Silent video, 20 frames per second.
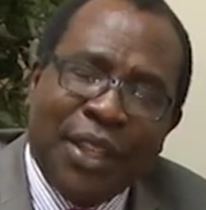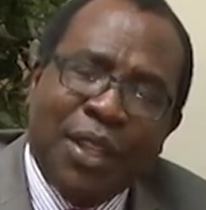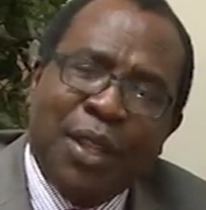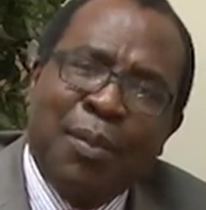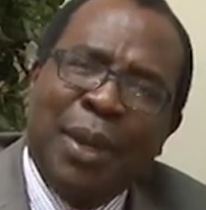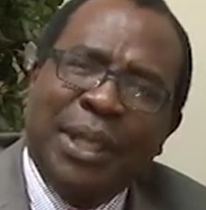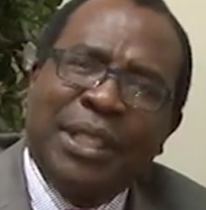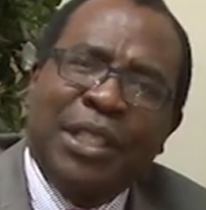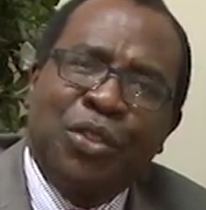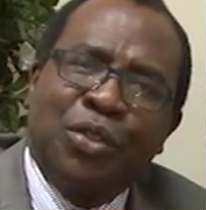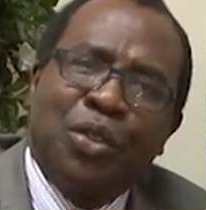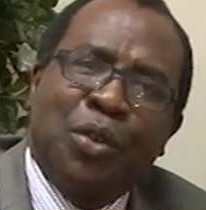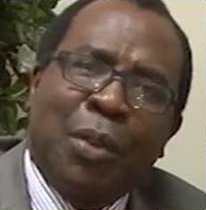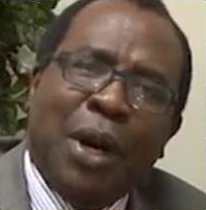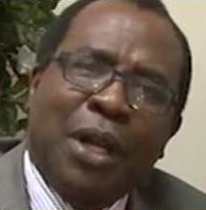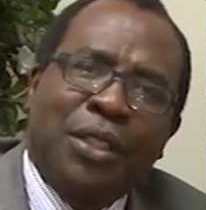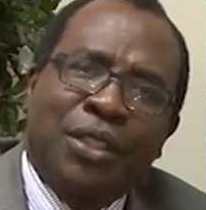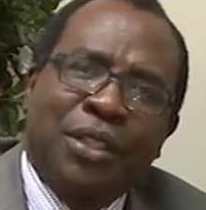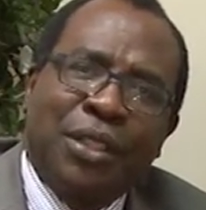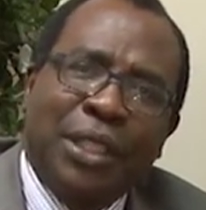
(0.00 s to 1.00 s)
The message you're
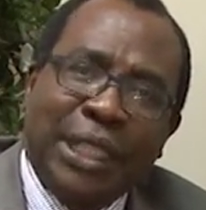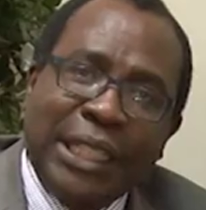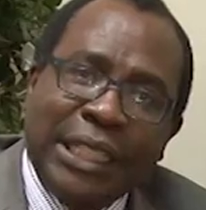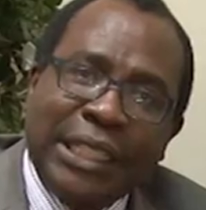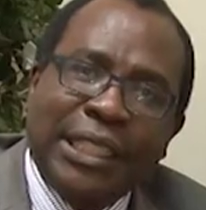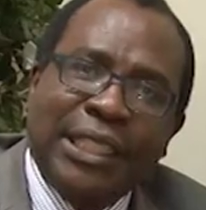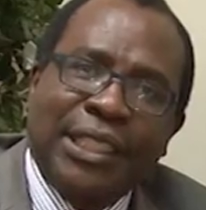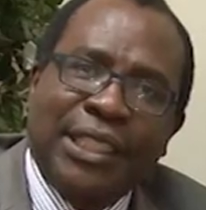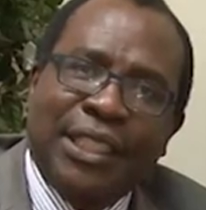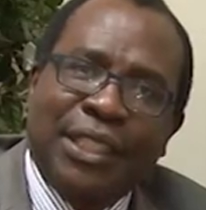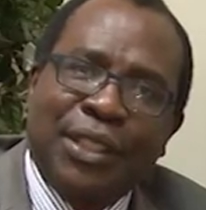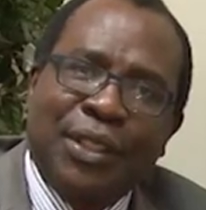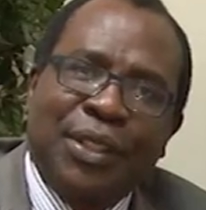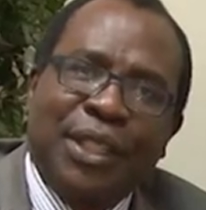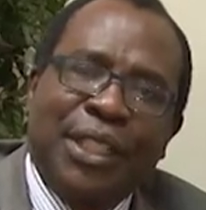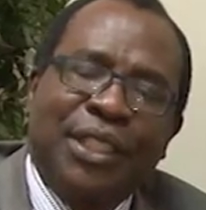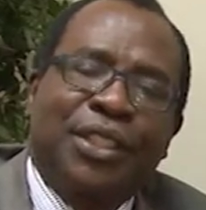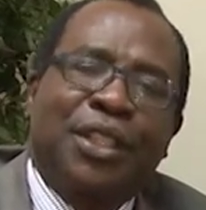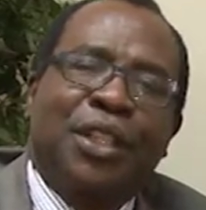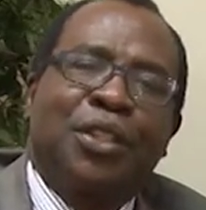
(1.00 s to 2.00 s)
about to listen to
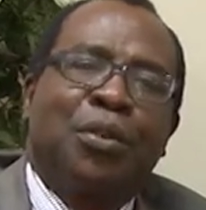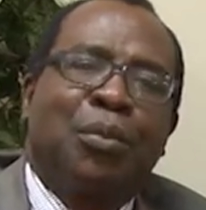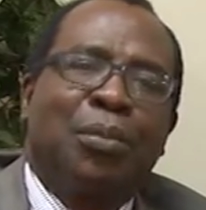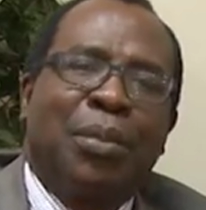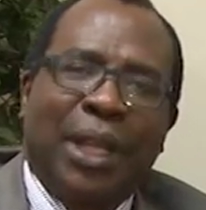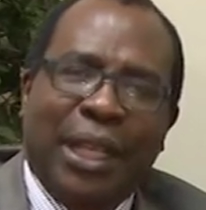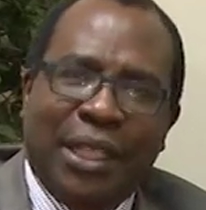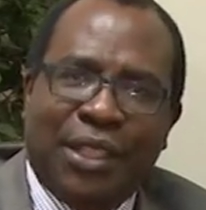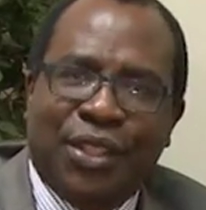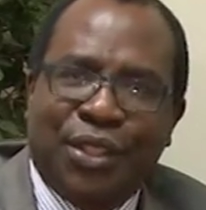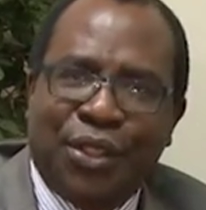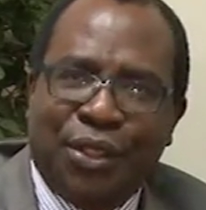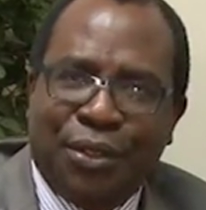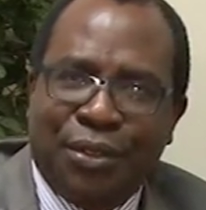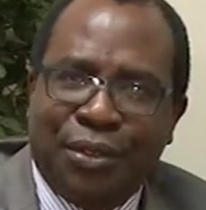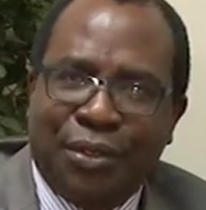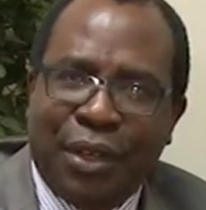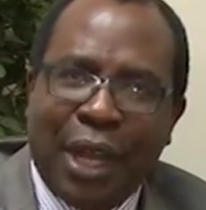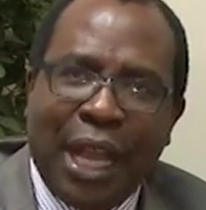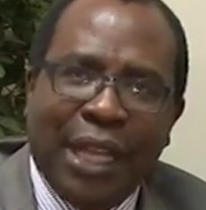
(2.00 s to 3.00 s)
is going to bless you.
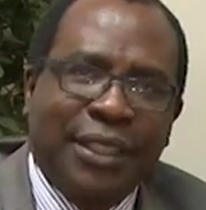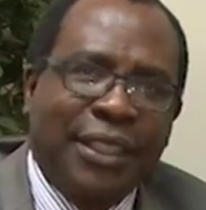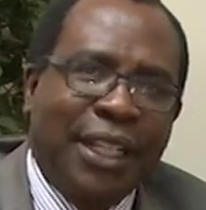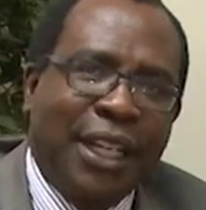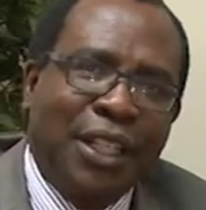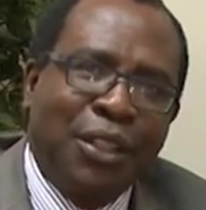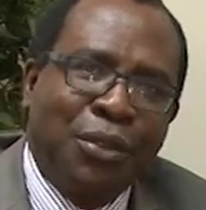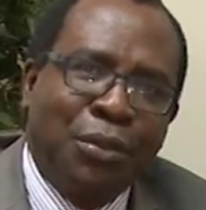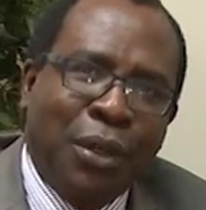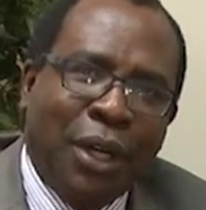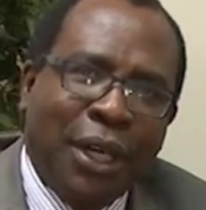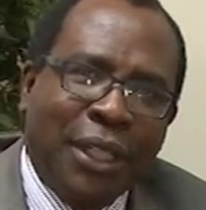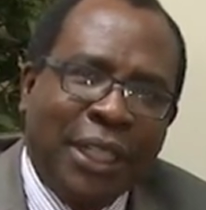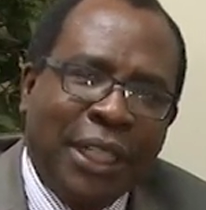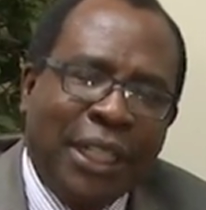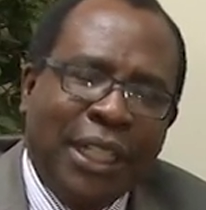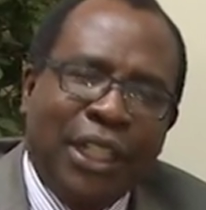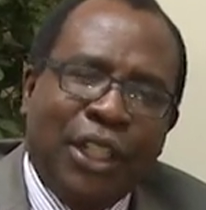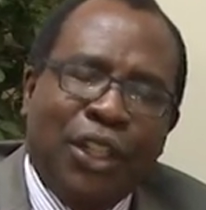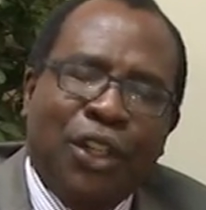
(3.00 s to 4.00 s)
I tell you what,
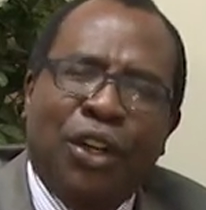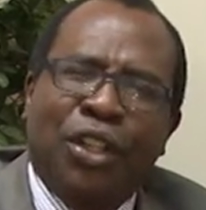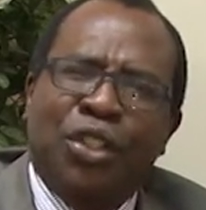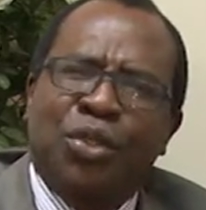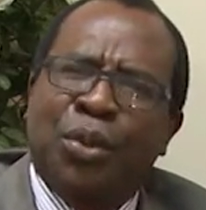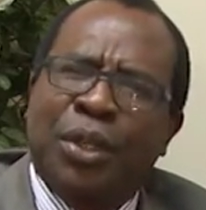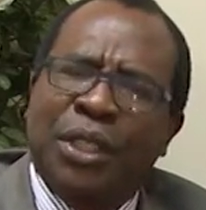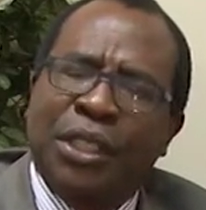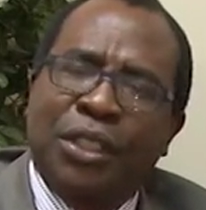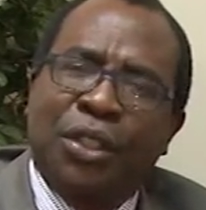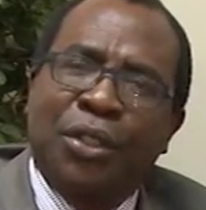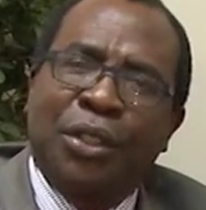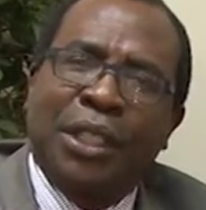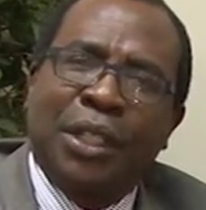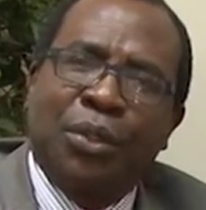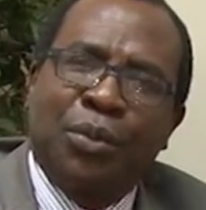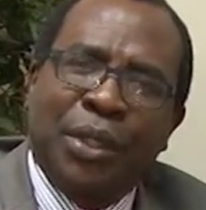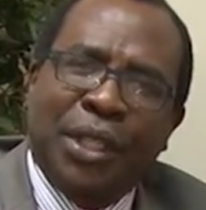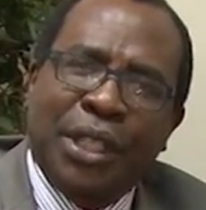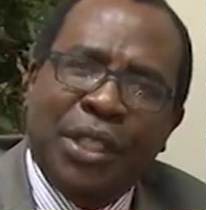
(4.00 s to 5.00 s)
God's word is
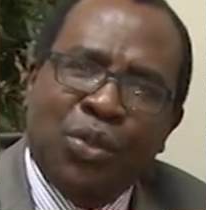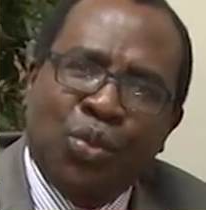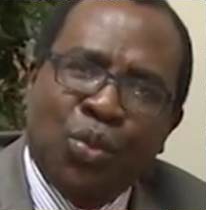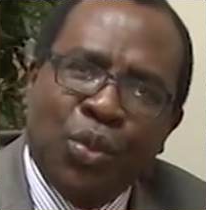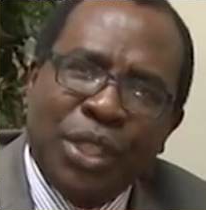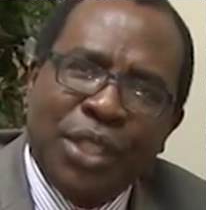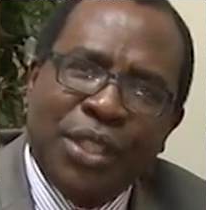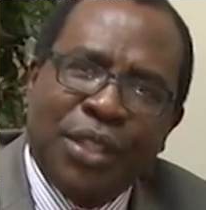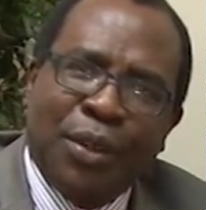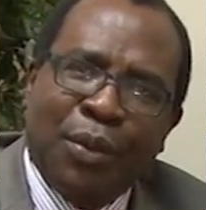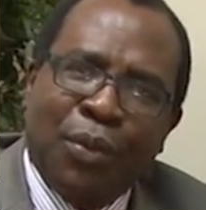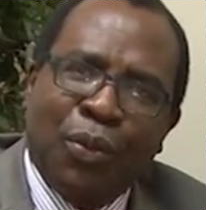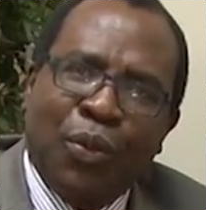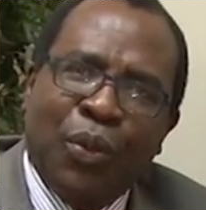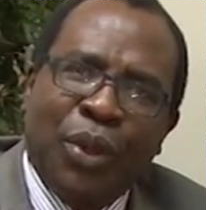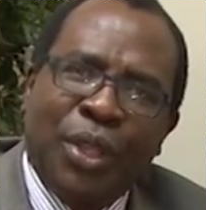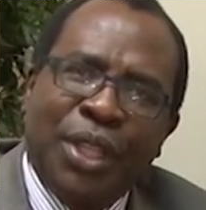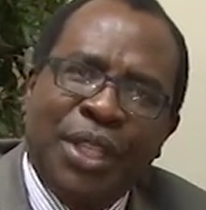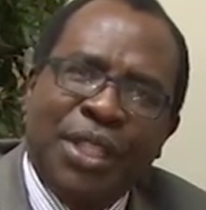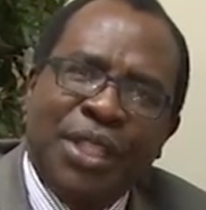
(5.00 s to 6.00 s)
loaded with His wisdom,
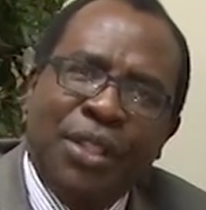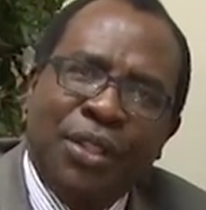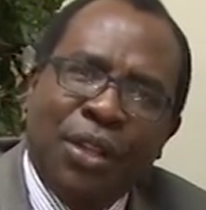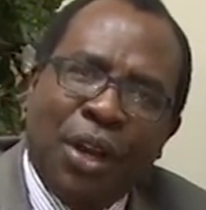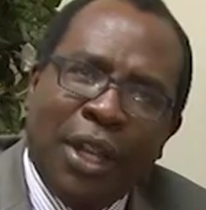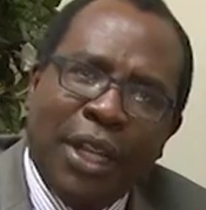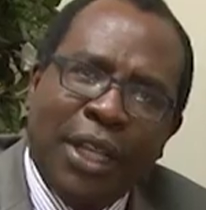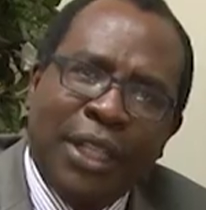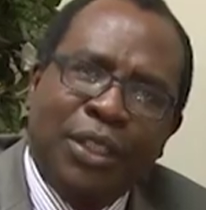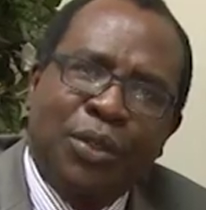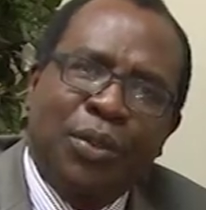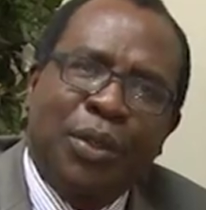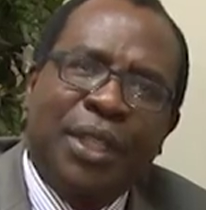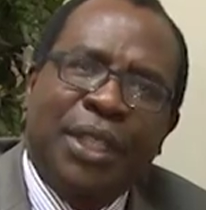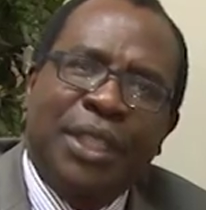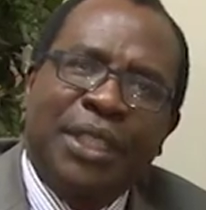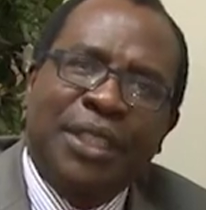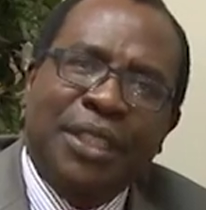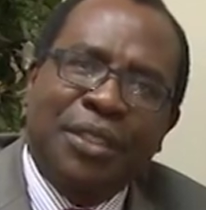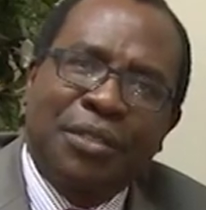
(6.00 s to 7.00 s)
with His knowledge, with
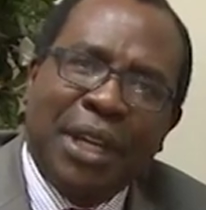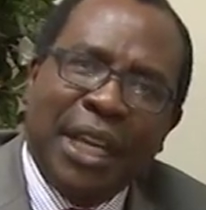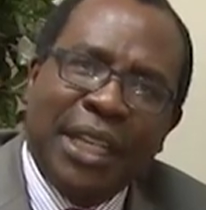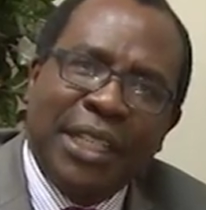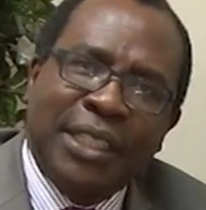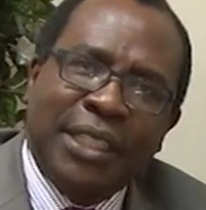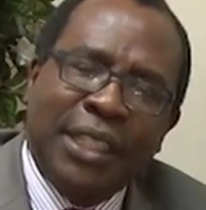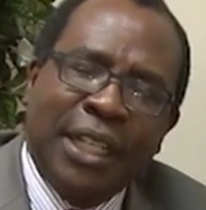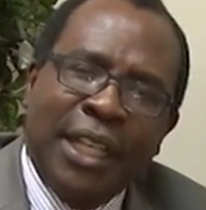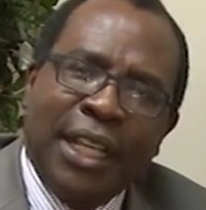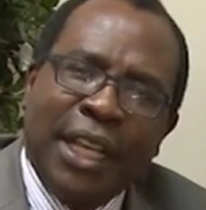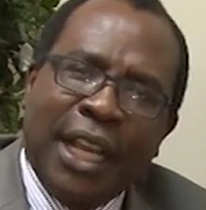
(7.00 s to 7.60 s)
His grace.